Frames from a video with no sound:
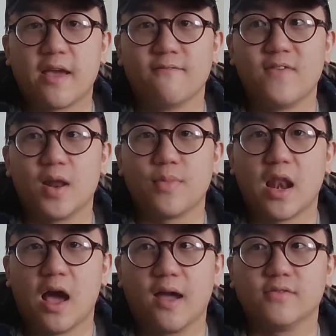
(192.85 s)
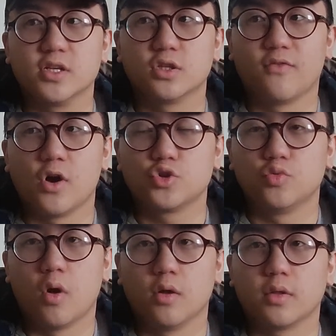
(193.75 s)
envelop their life in the virtual
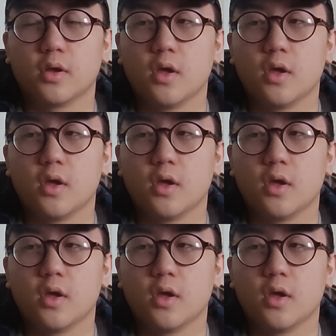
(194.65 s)
world